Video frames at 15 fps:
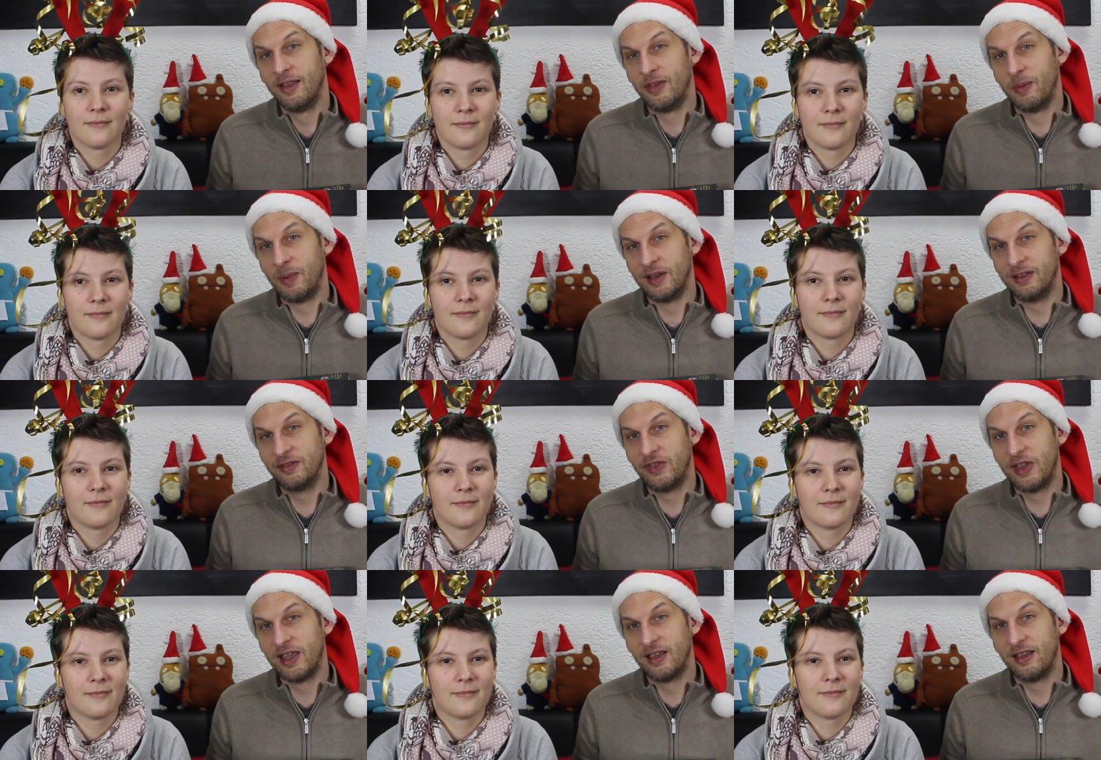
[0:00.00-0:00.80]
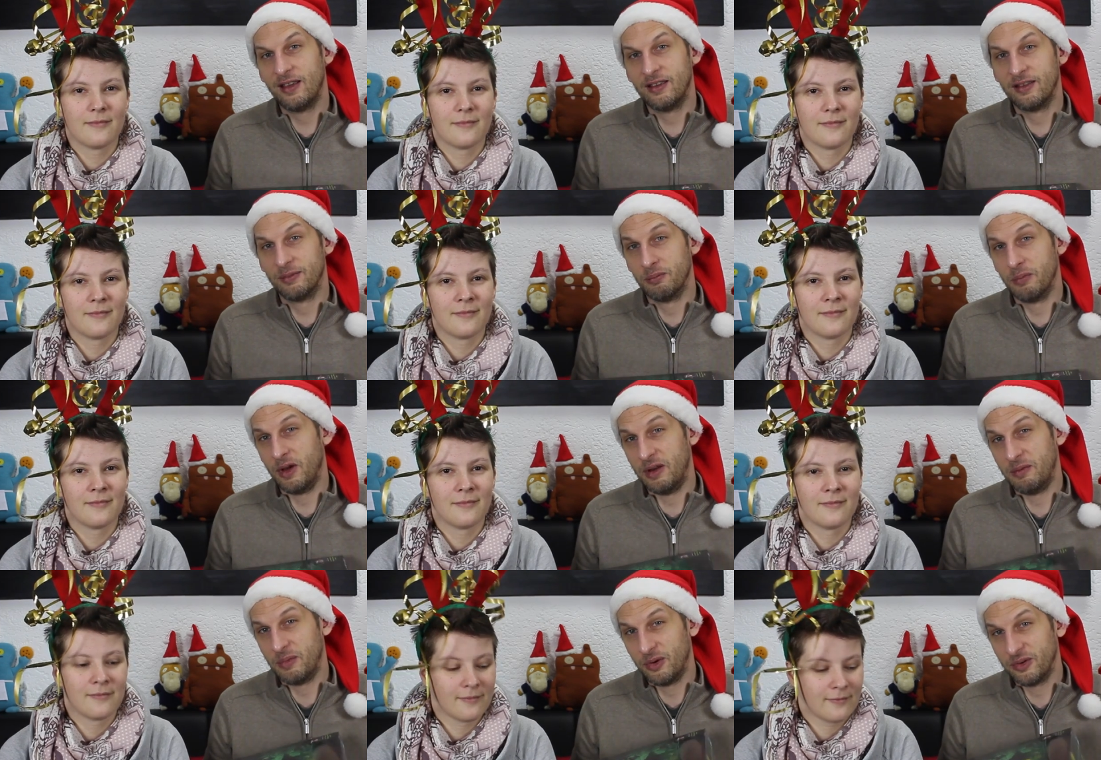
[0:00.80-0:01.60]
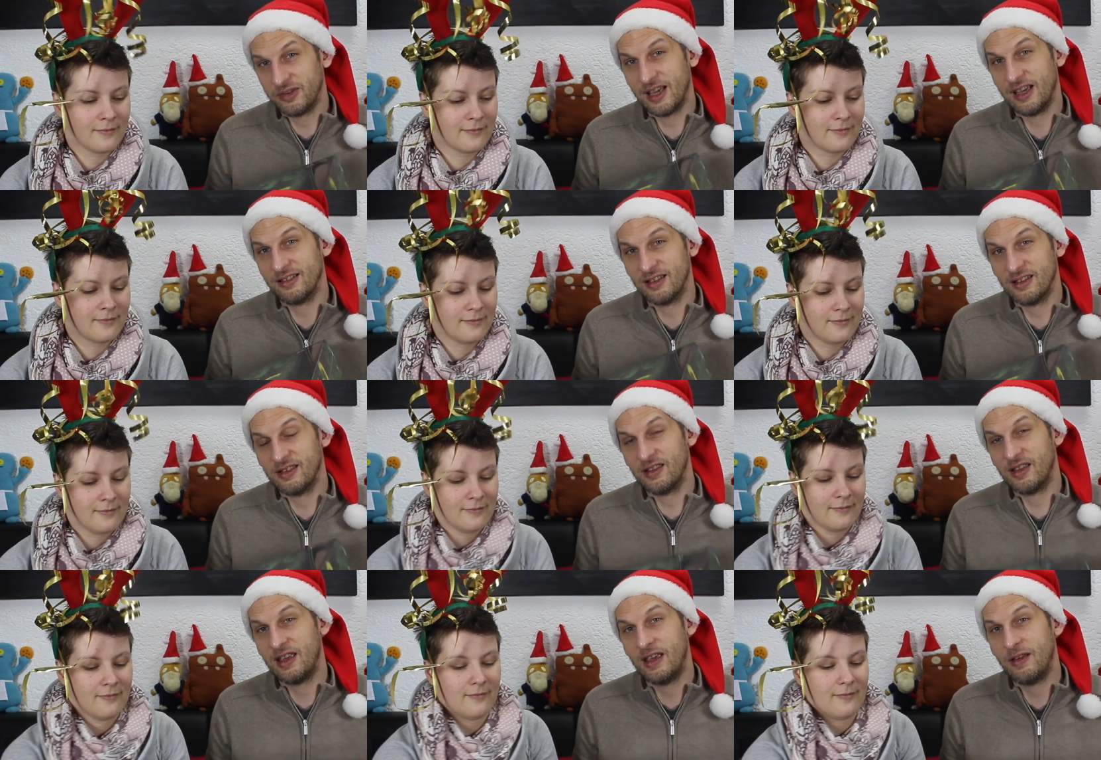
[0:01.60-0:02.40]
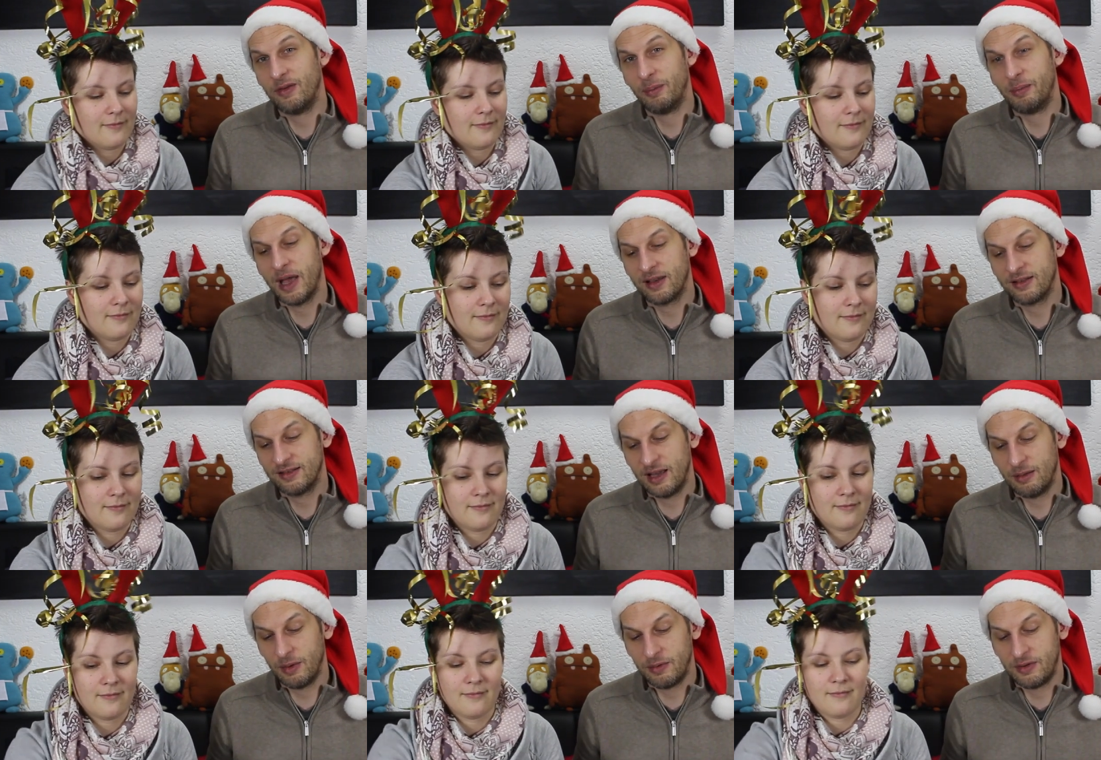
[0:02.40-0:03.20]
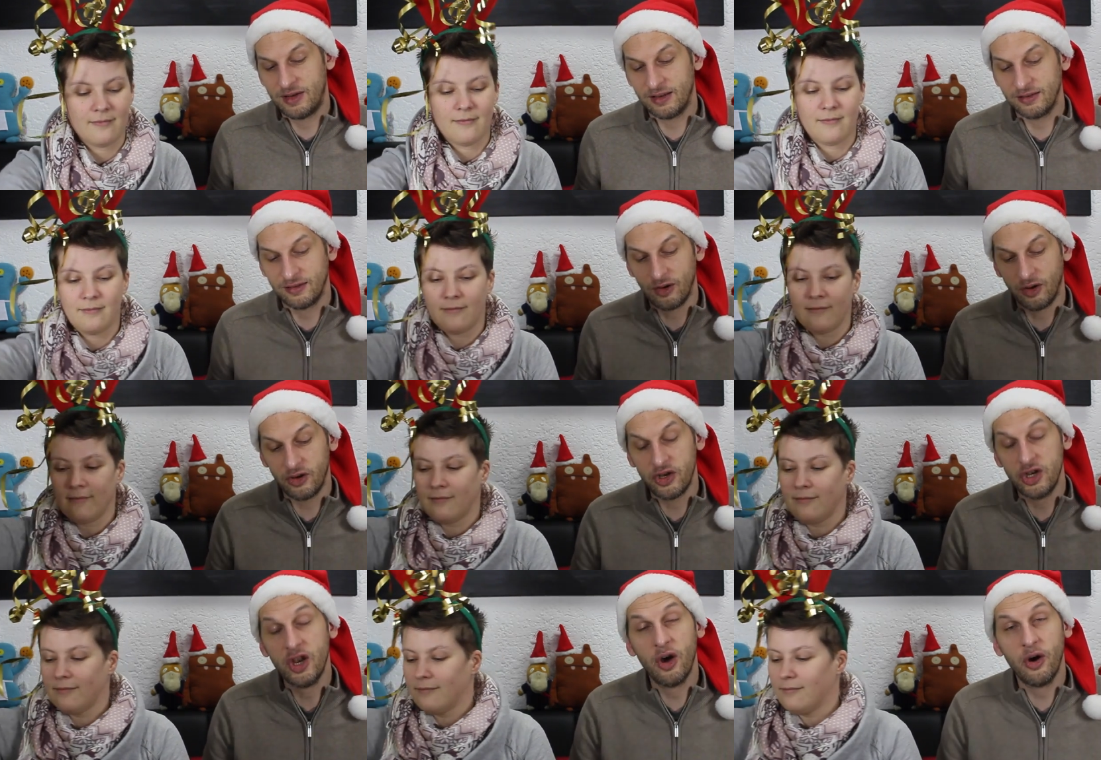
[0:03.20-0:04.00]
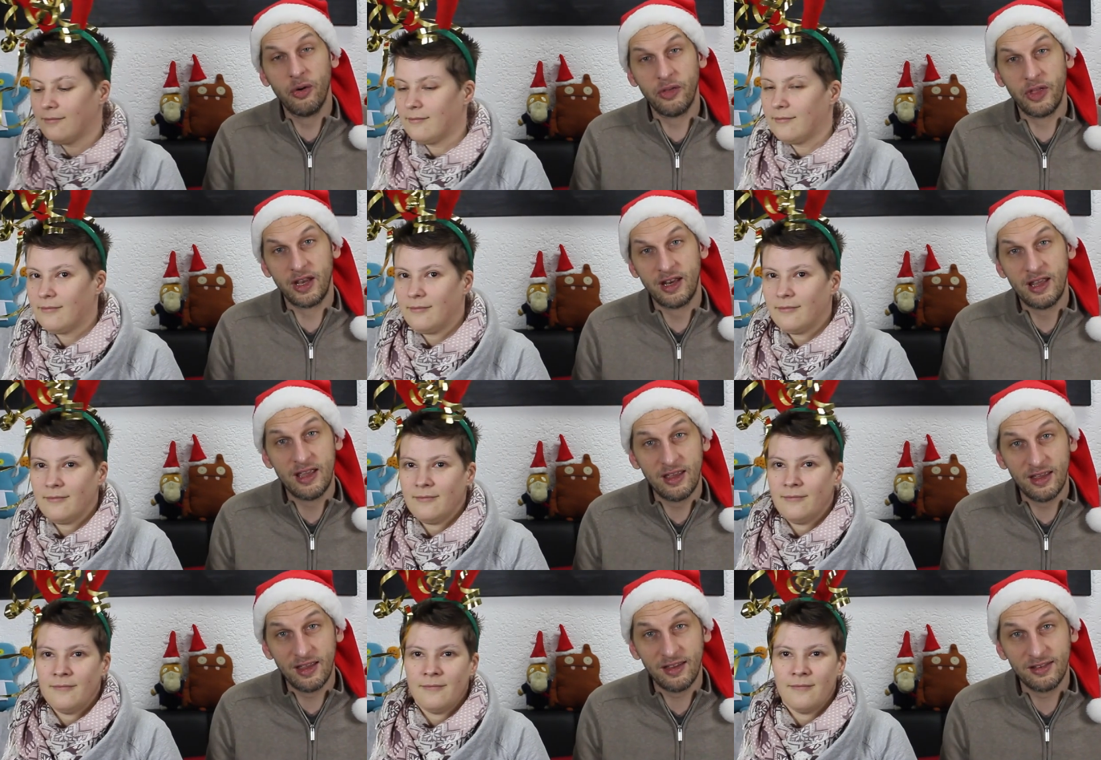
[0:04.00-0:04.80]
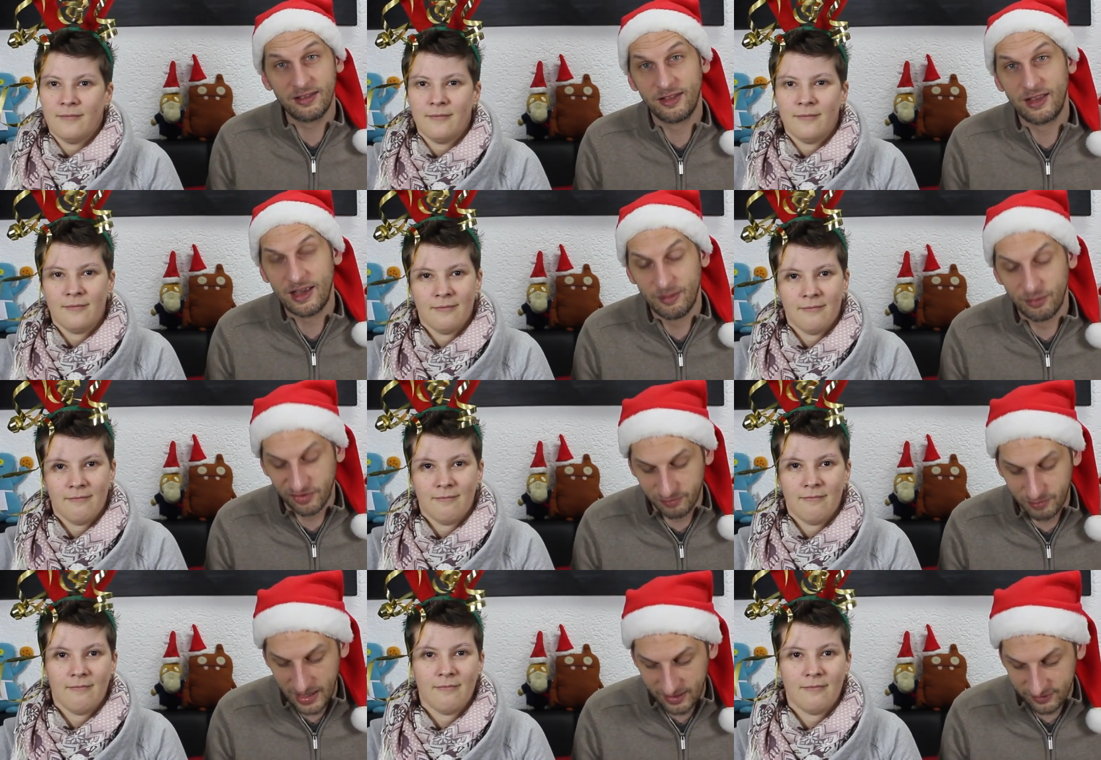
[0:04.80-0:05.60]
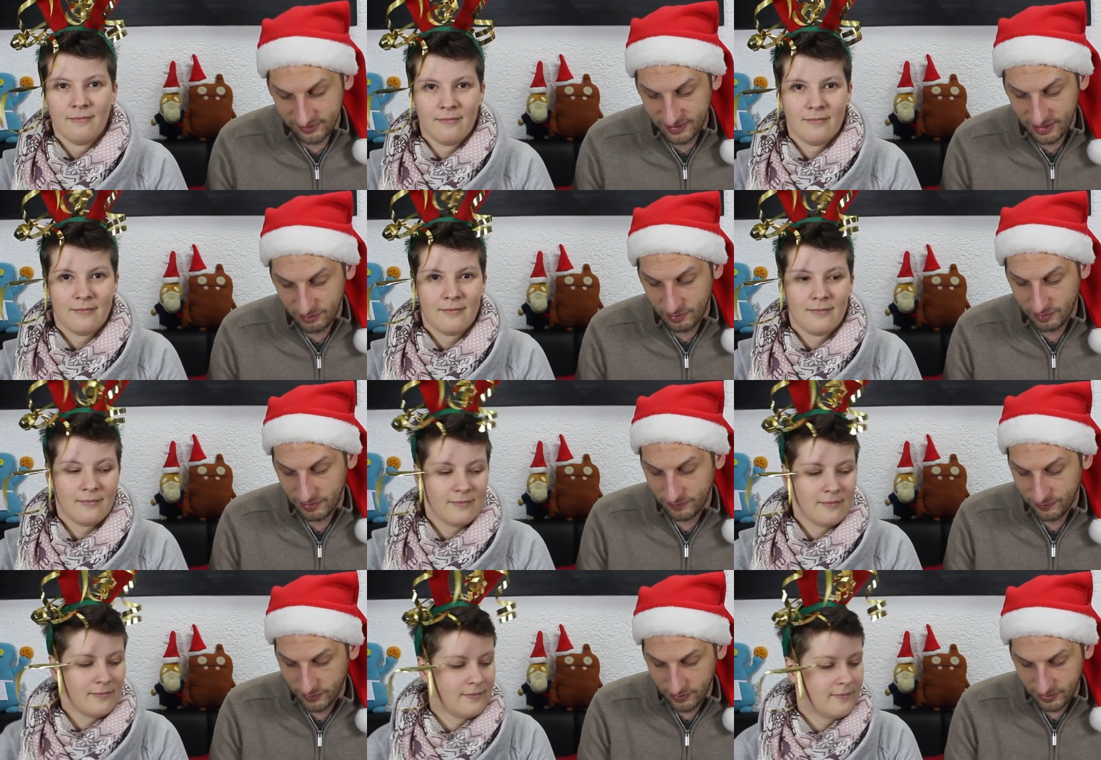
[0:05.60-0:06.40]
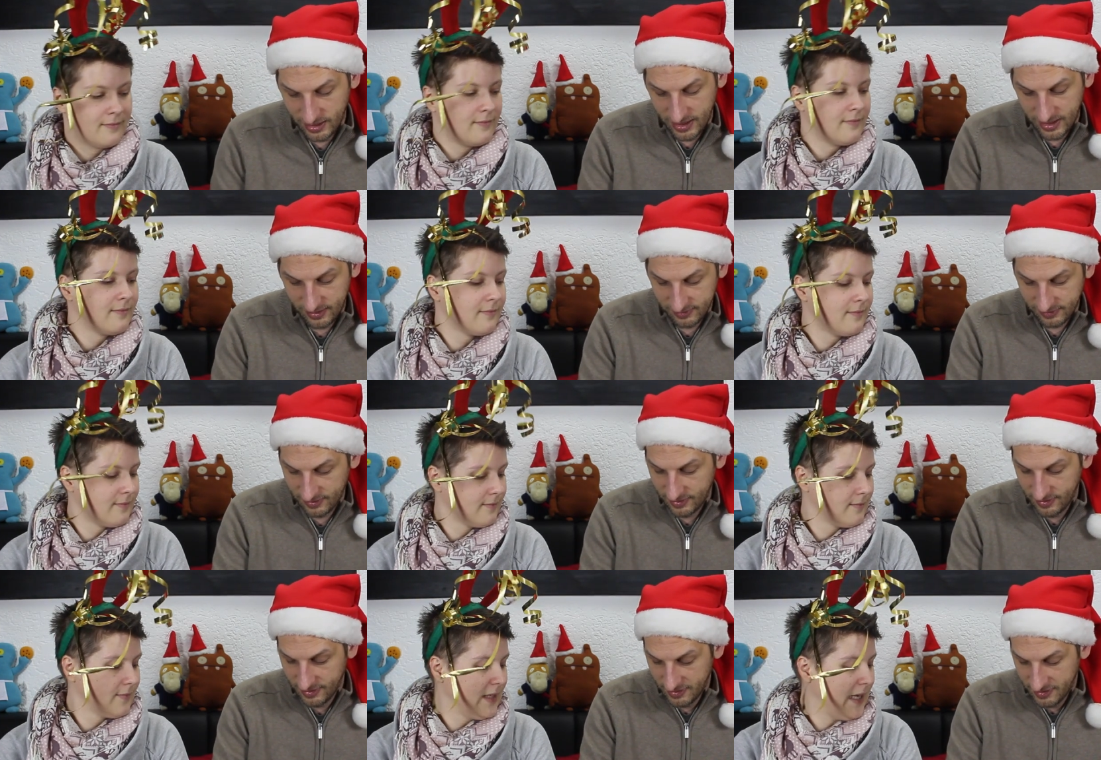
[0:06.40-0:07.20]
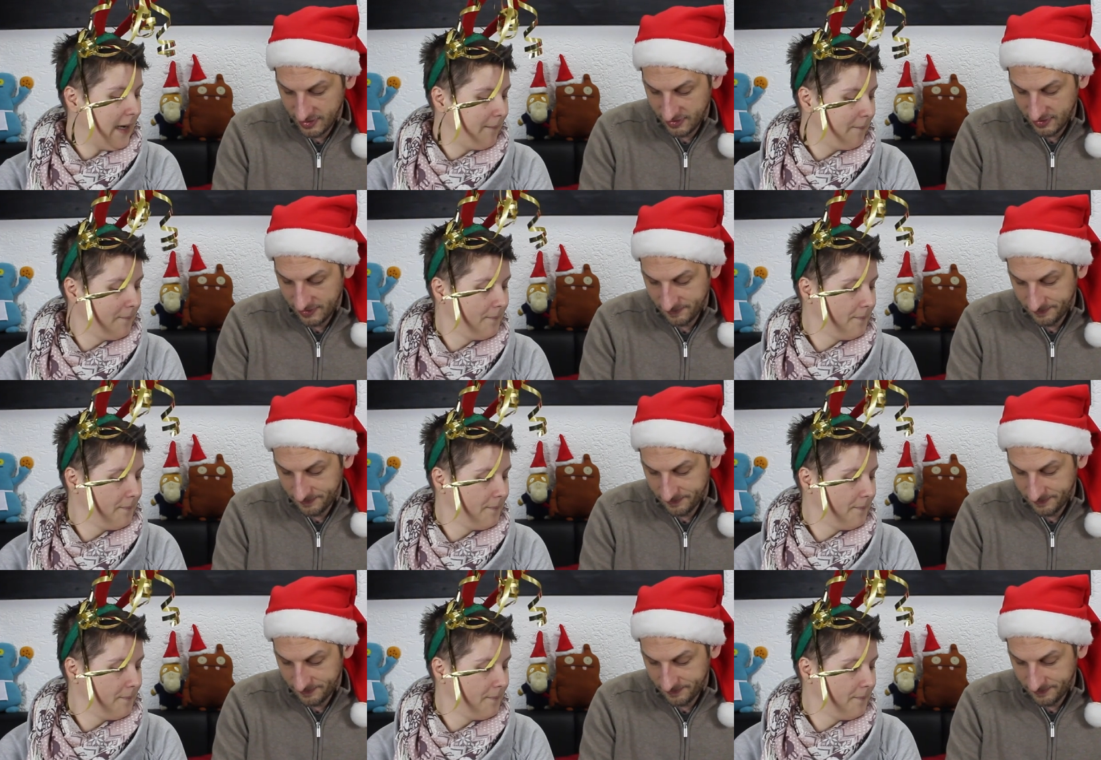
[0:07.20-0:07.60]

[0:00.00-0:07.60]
Speaker 1: And the best thing is, in most cases, the evil backstabber does not know that he is the evil backstabber beforehand. Yeah.